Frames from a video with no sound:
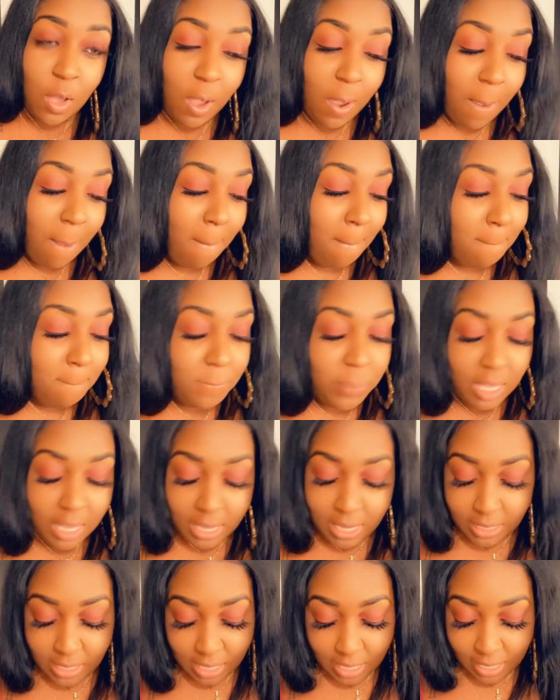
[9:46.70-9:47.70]
But,
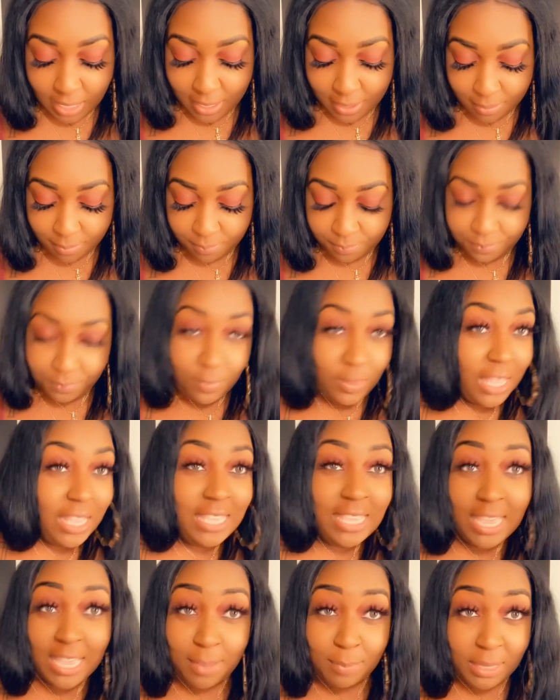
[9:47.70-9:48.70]

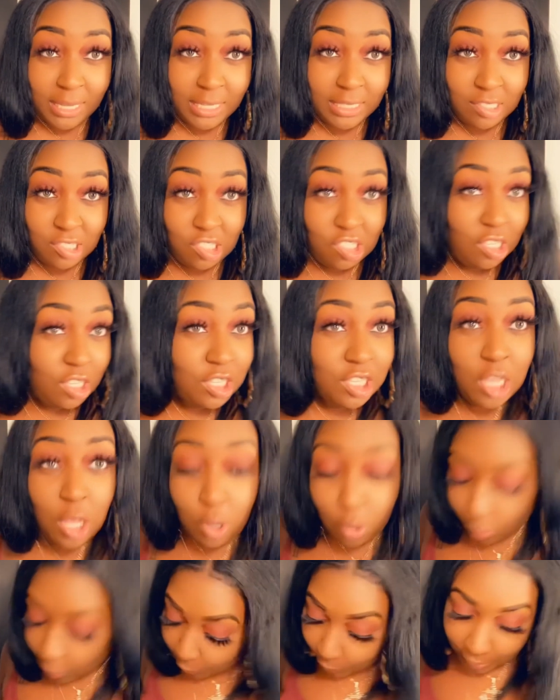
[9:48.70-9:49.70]
yeah, bitch.
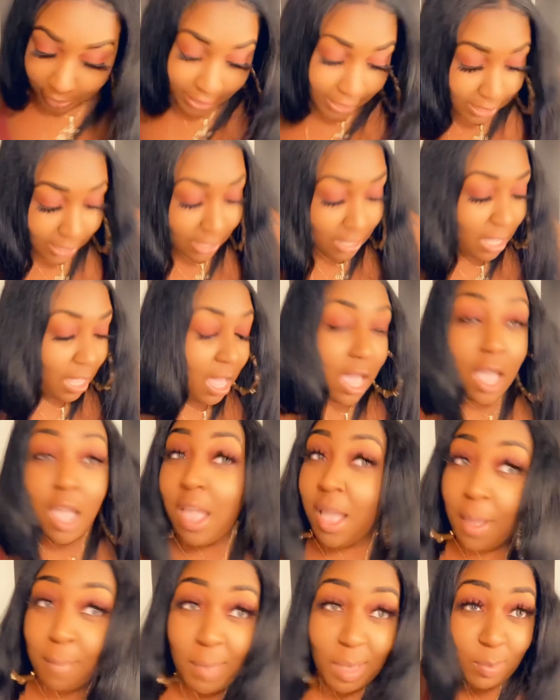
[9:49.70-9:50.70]
So,
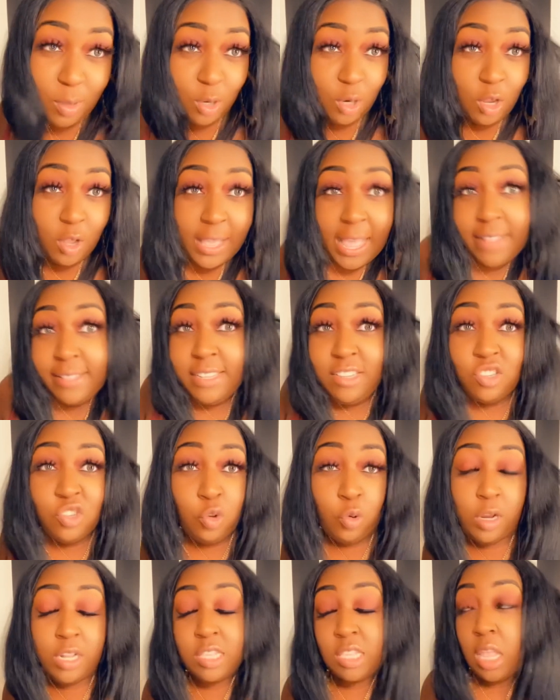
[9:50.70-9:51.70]
baby girl got these
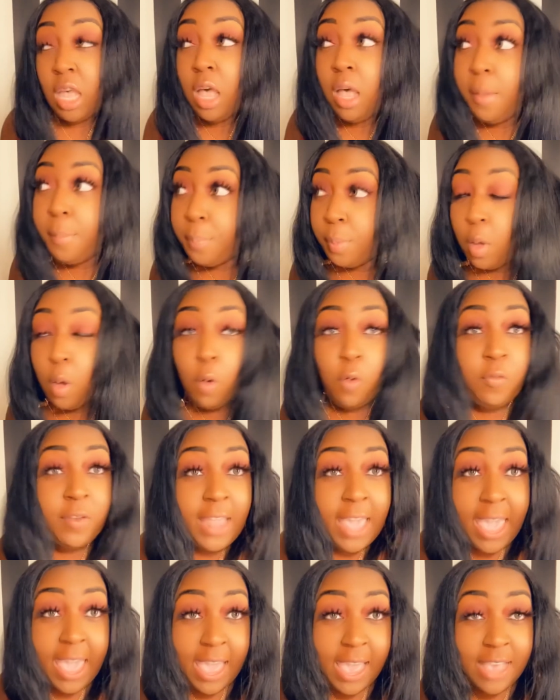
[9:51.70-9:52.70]
shorts up over the
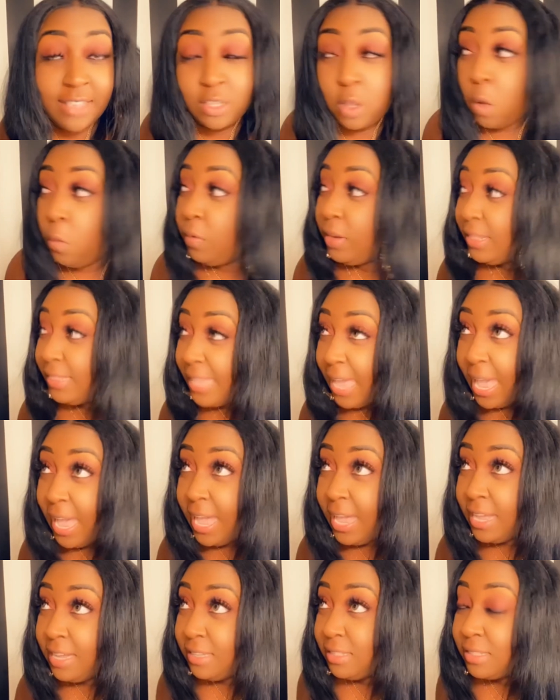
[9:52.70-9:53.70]
ass, over the
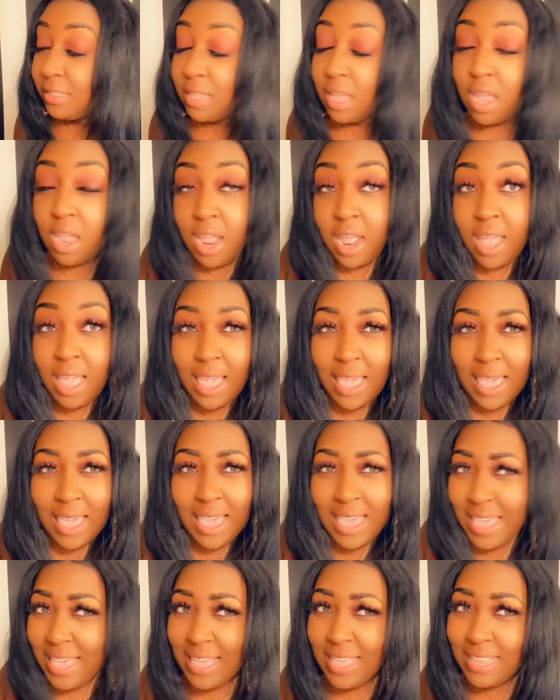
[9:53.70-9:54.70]
thighs.
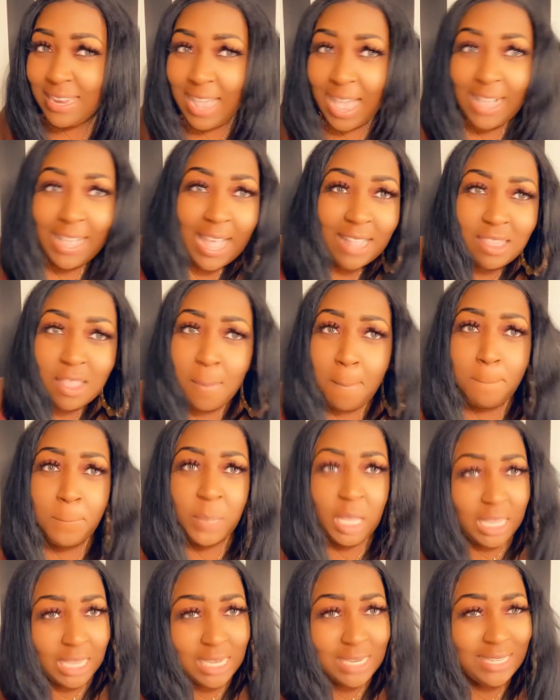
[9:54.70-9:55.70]
And I got them
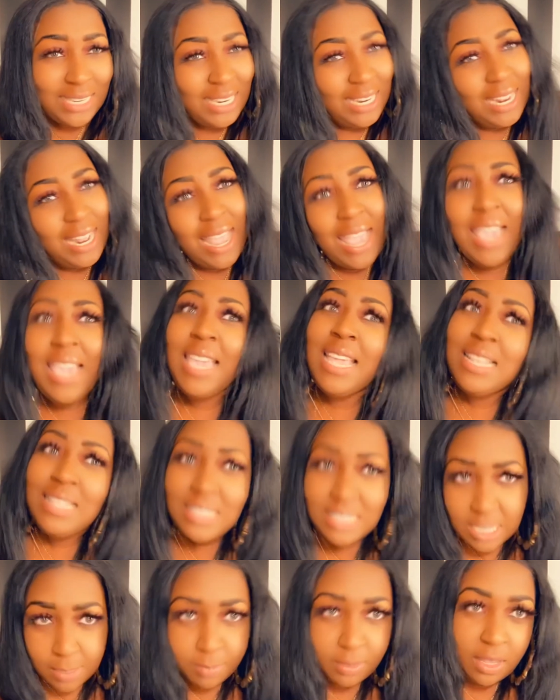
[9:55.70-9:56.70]
buttoned and
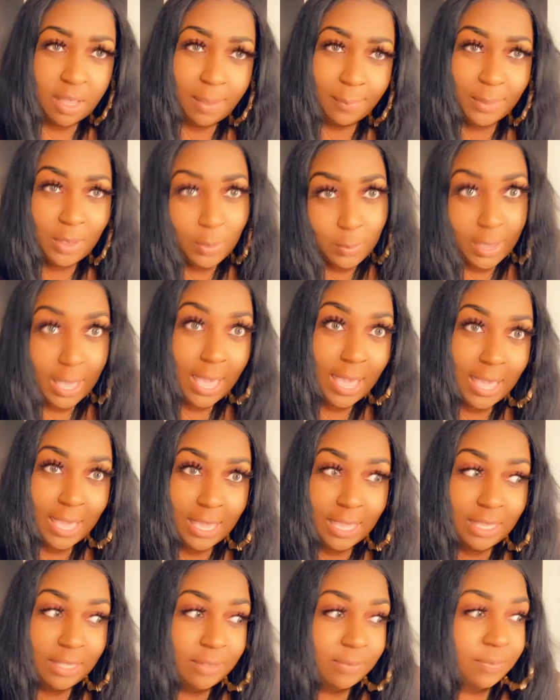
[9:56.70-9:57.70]
zipped up. Okay.
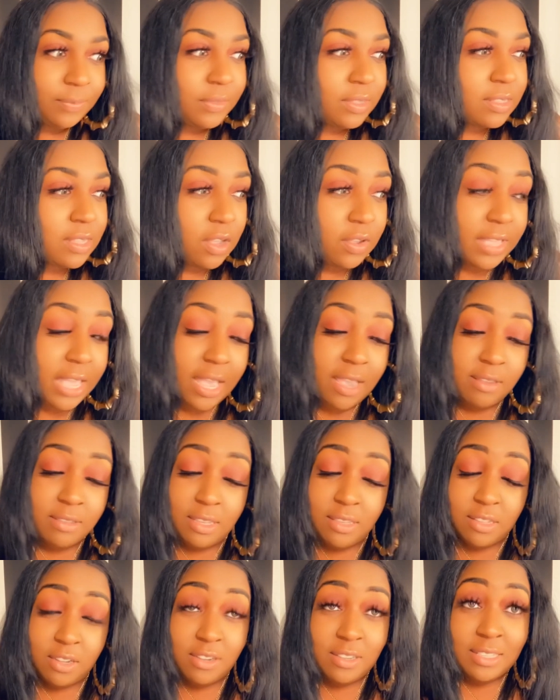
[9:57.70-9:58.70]
So, yeah, these
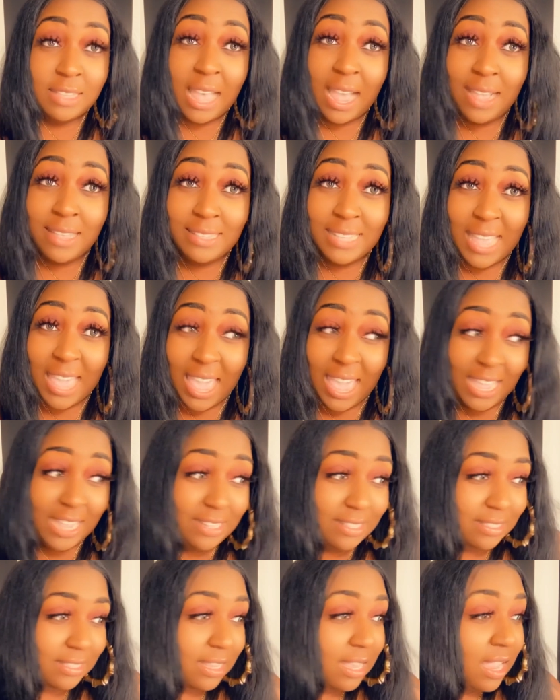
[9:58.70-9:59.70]
are size
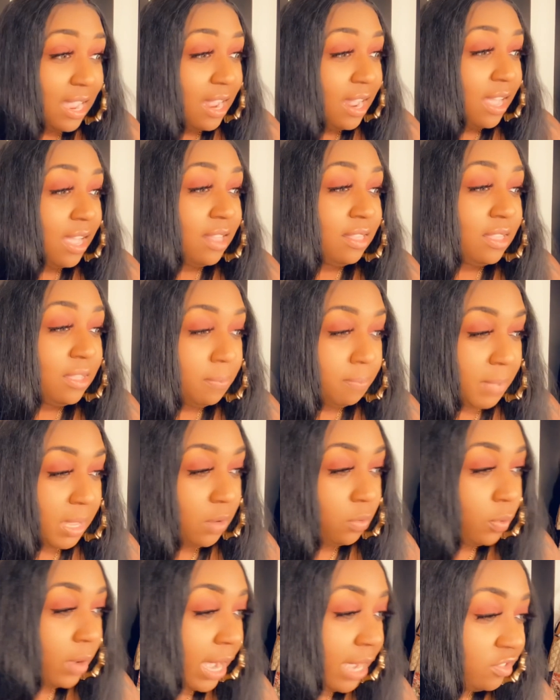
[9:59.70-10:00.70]
8 in the
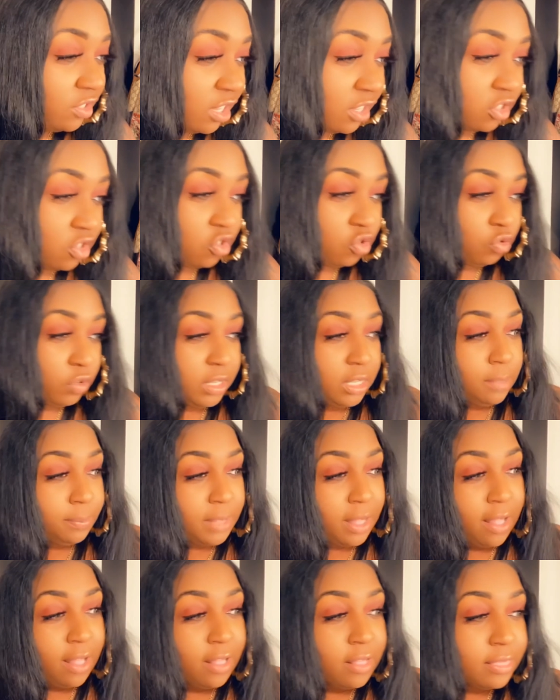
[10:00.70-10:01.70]
mid-wash extreme
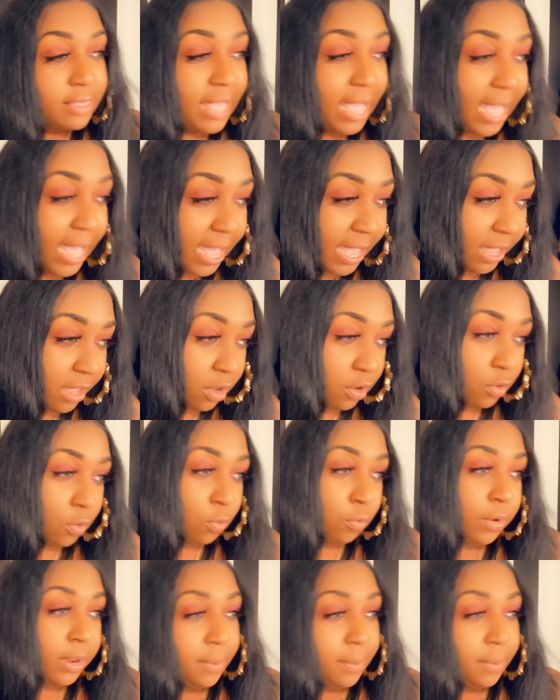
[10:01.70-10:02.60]
thigh rip